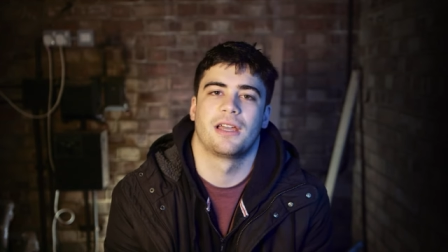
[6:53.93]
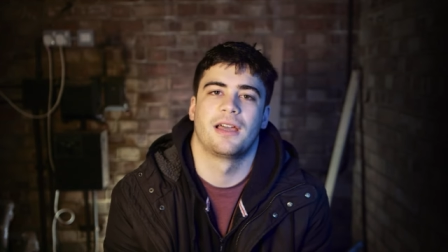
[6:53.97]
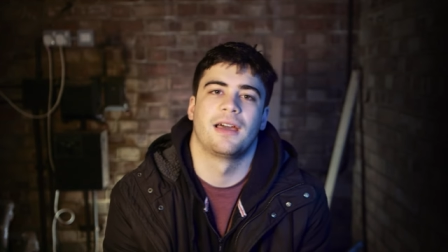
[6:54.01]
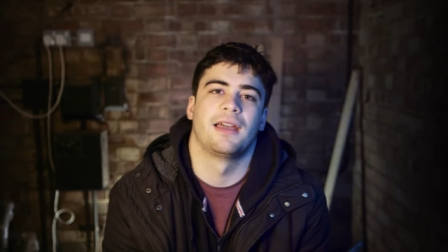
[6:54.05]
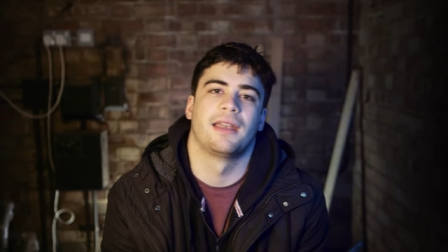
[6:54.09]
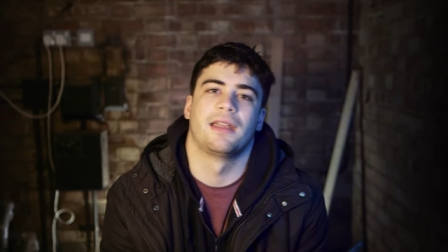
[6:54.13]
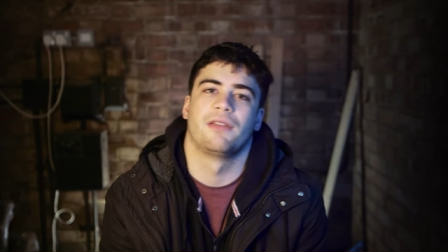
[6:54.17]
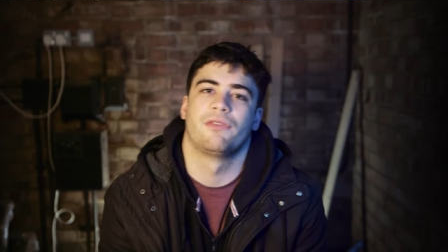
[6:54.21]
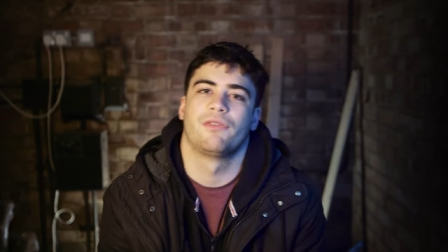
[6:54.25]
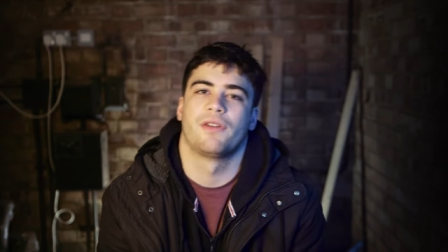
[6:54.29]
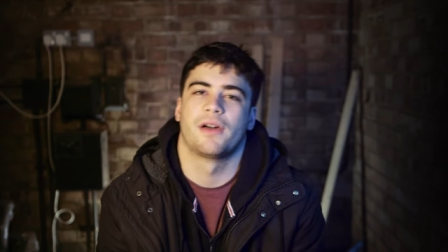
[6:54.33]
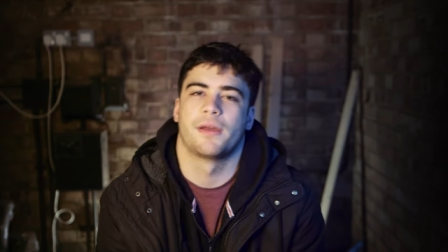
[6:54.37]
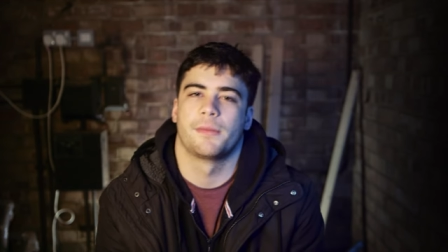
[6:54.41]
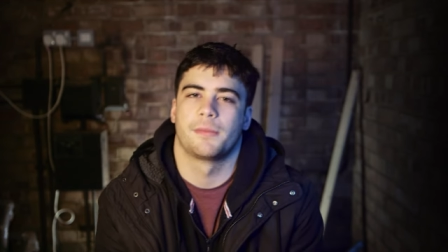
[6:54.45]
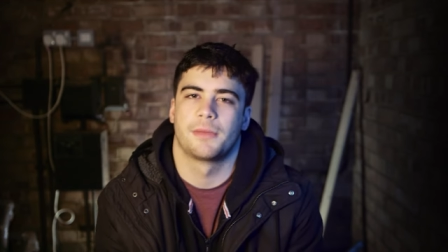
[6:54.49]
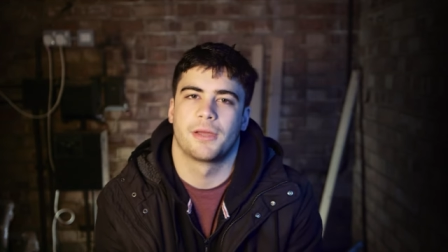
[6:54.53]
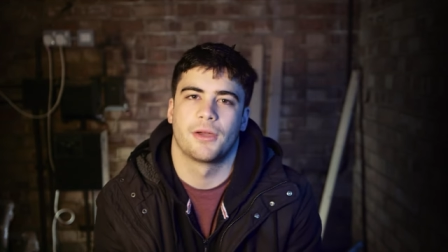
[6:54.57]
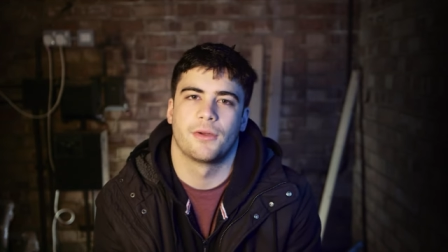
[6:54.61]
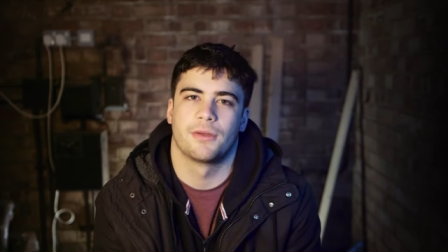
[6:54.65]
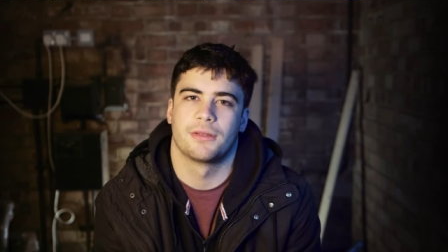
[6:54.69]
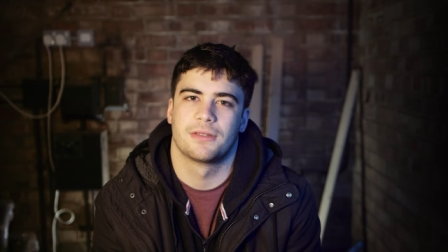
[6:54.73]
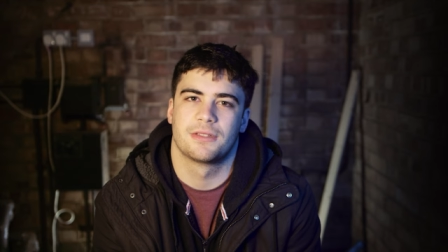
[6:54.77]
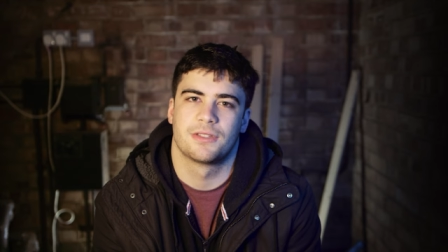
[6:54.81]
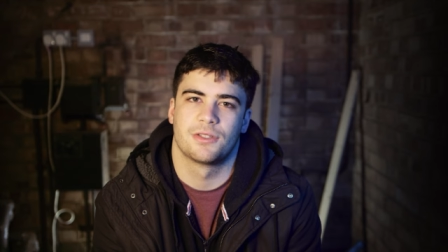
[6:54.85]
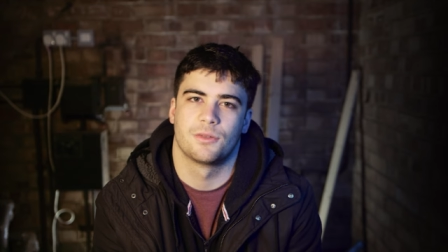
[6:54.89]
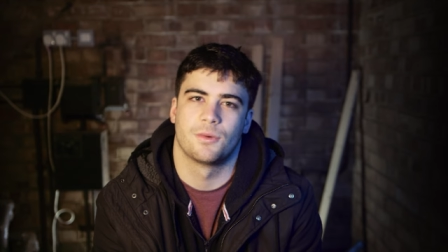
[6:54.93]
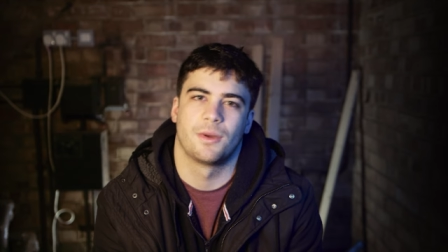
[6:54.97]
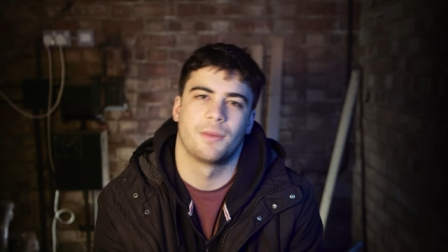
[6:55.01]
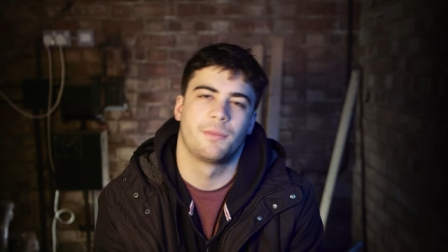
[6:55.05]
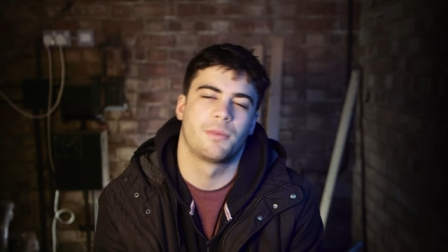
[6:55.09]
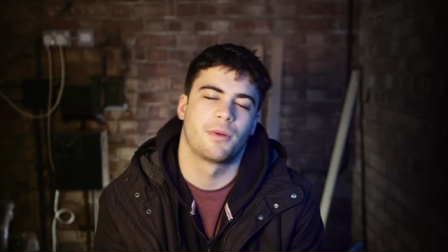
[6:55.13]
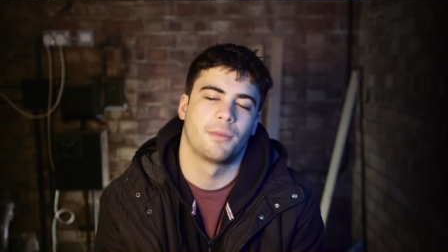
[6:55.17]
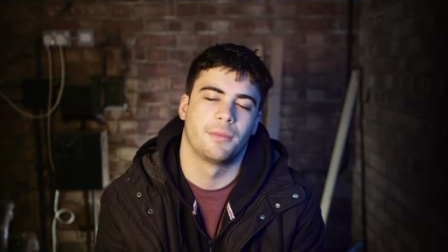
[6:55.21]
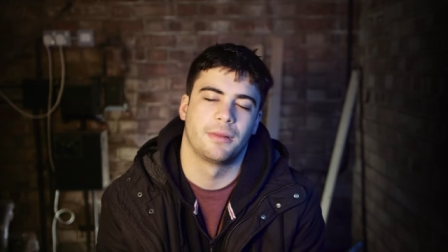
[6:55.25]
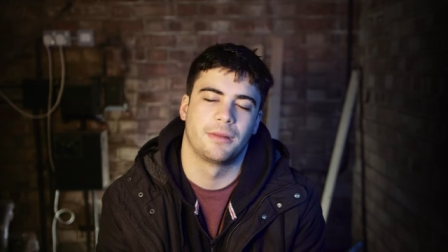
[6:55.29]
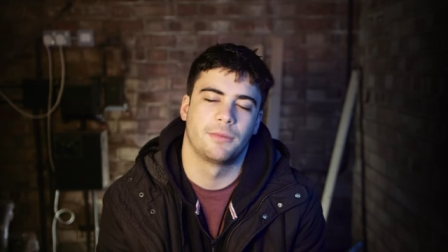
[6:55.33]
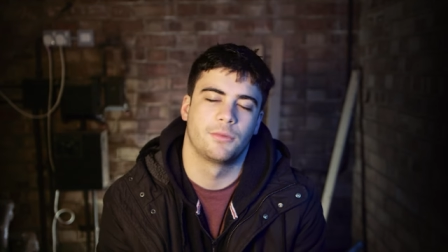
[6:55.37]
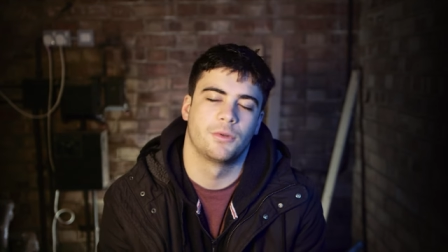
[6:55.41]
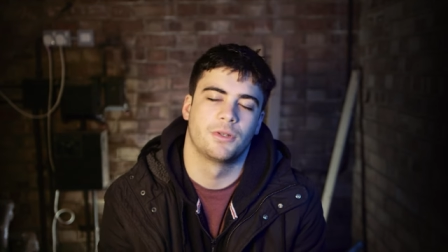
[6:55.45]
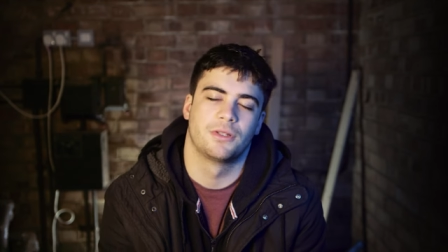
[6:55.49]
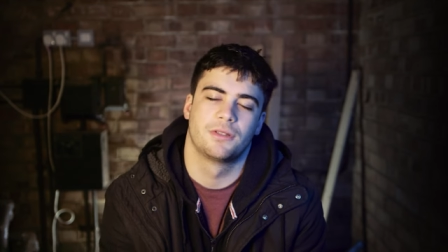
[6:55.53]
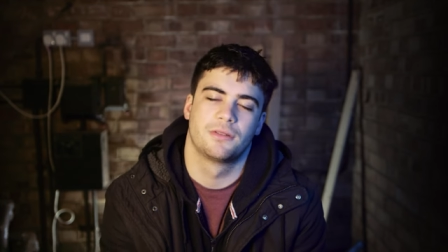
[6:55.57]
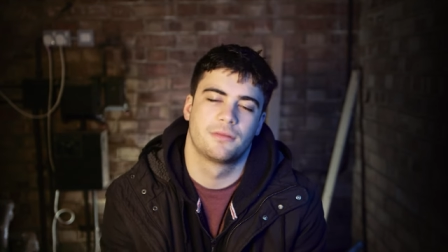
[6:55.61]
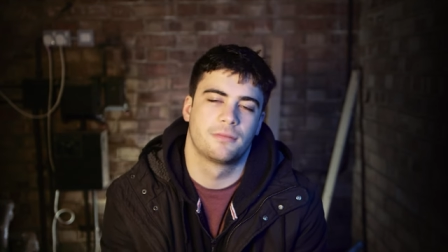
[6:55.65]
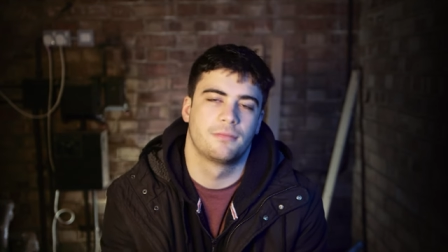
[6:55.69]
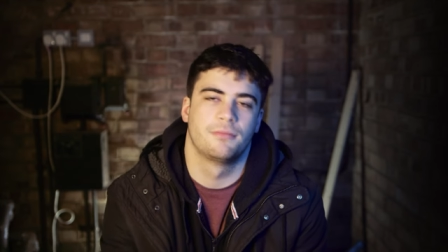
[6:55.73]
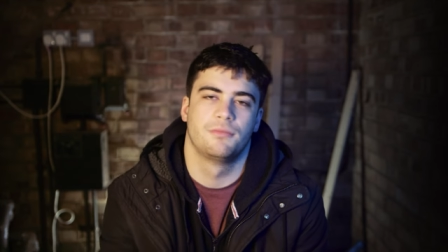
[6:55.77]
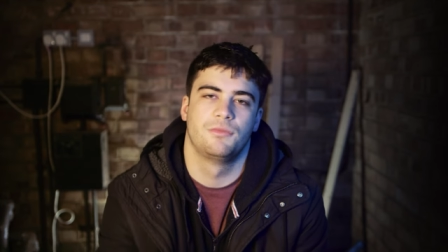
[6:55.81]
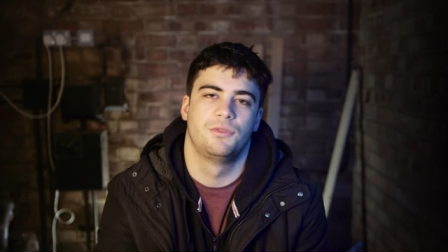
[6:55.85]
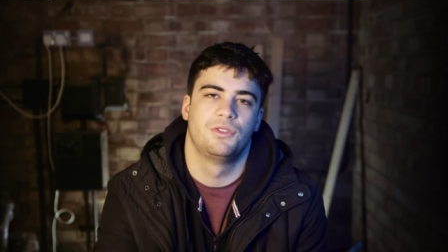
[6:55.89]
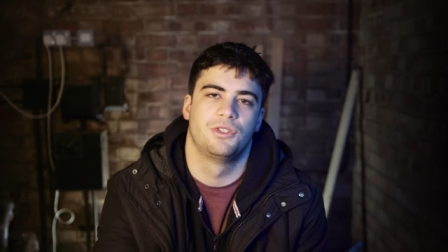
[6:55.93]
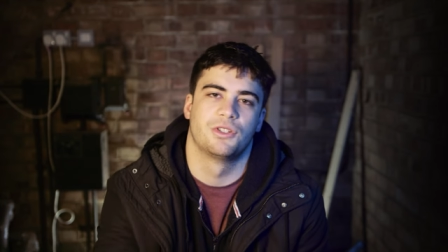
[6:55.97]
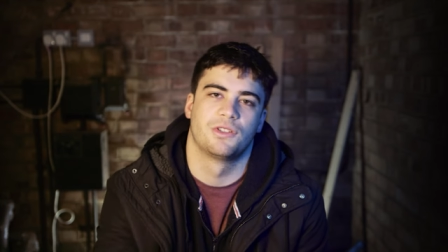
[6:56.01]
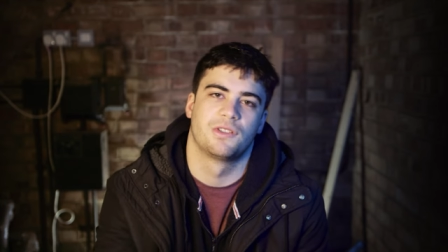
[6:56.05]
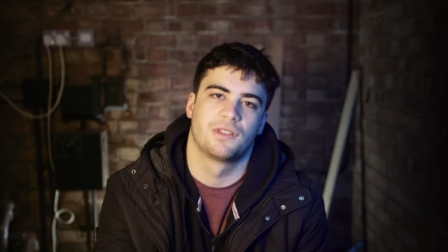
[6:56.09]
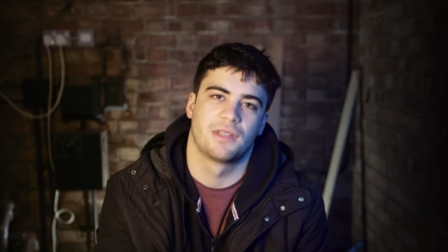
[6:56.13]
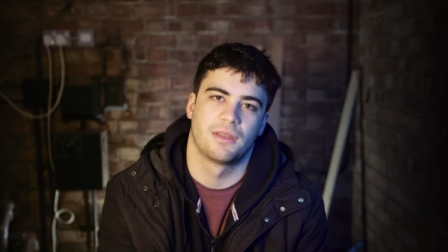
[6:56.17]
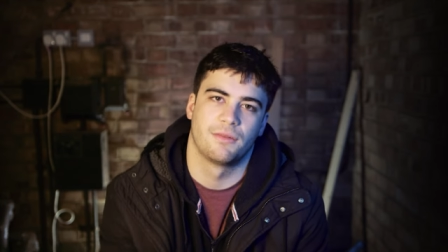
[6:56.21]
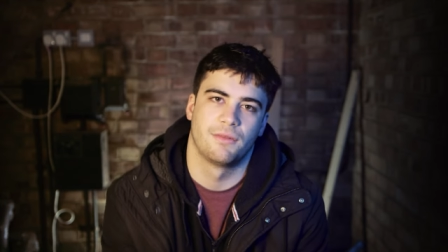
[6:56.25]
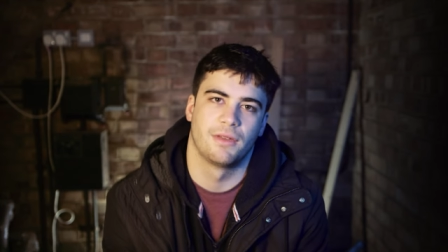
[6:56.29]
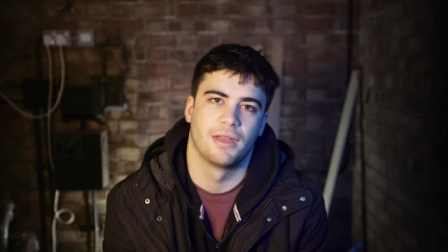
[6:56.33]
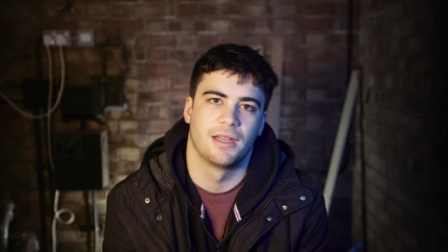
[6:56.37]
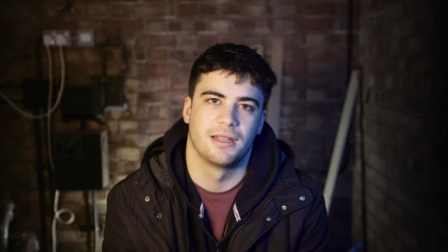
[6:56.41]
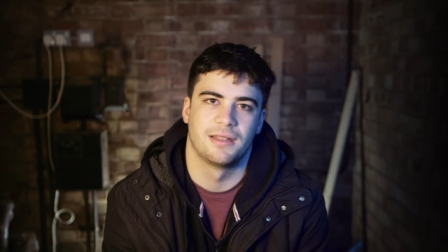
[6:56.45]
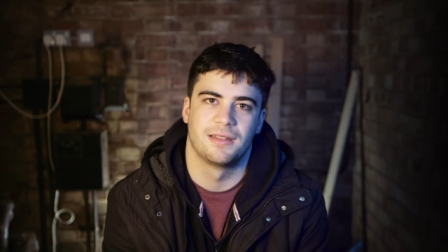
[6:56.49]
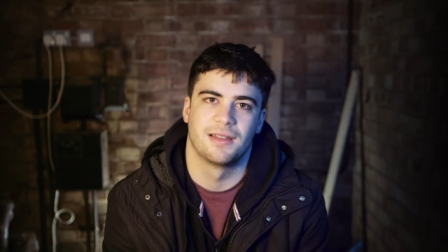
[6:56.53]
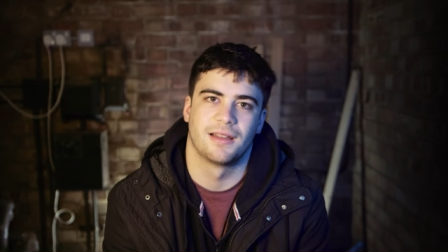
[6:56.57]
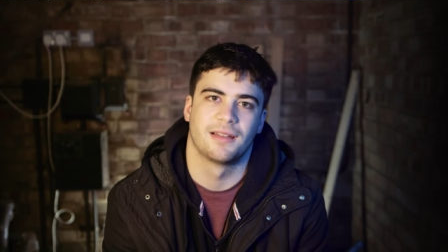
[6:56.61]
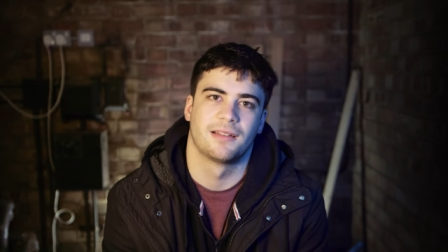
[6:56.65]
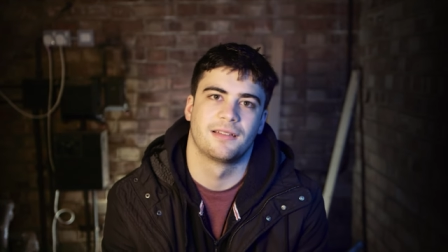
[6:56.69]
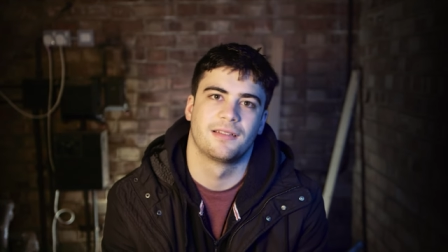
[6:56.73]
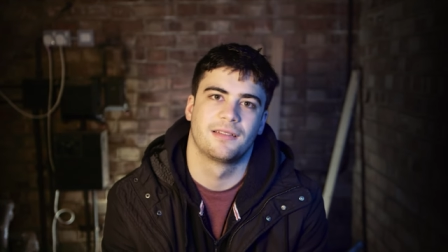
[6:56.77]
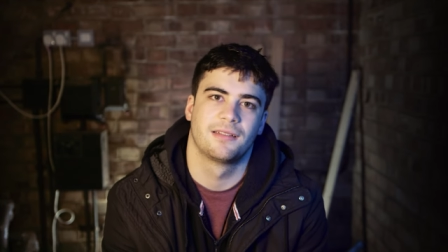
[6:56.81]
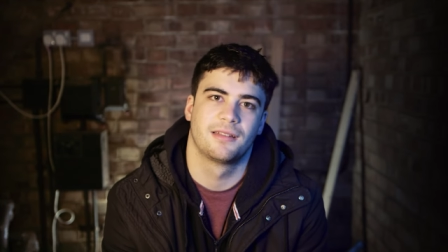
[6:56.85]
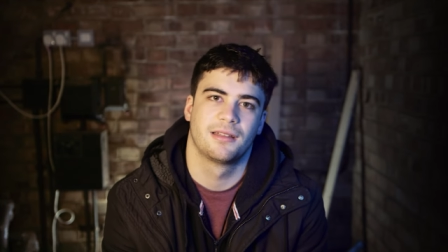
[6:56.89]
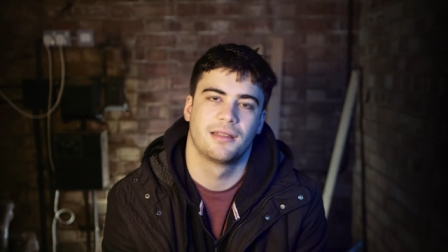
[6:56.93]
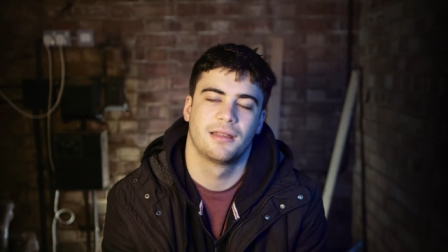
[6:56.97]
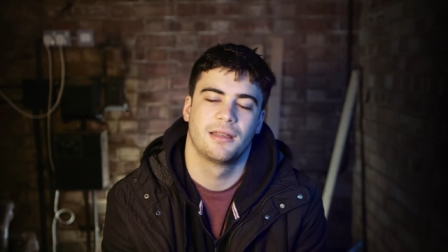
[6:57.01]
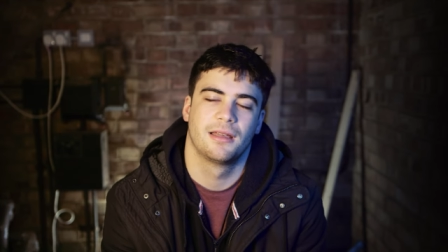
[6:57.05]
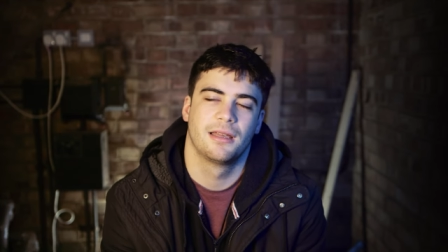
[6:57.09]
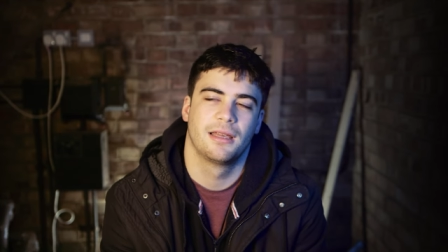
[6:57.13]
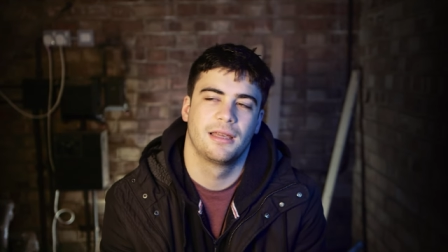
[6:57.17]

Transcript: And if I'm going to, I probably would just give it a dust.